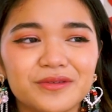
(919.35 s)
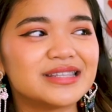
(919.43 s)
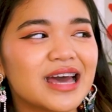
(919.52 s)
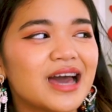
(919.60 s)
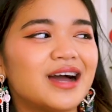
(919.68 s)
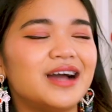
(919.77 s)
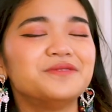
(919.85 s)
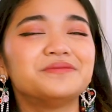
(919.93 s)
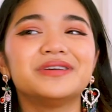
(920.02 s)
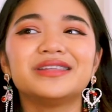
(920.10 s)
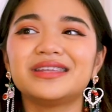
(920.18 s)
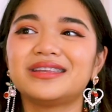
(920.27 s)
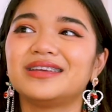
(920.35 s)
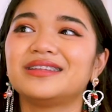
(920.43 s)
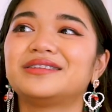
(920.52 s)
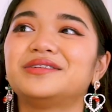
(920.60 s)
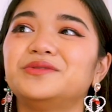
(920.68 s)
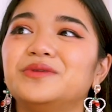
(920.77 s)
is that I really need
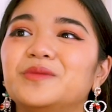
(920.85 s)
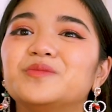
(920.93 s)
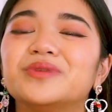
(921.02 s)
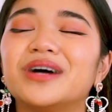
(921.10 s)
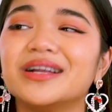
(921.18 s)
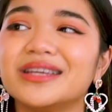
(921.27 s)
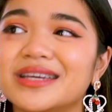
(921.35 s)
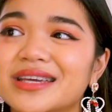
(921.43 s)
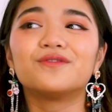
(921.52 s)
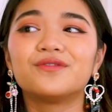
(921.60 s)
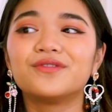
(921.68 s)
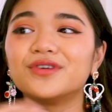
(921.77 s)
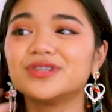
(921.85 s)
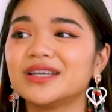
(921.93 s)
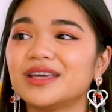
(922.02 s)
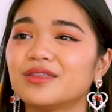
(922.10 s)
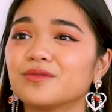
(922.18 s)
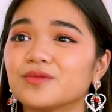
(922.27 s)
to embody
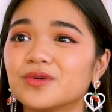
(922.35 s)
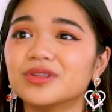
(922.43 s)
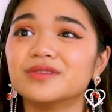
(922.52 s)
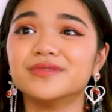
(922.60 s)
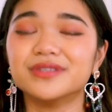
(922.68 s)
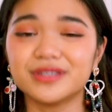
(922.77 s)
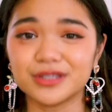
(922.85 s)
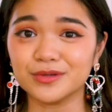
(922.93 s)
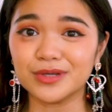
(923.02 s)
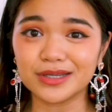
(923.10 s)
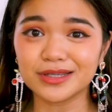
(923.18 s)
fully the role of a student.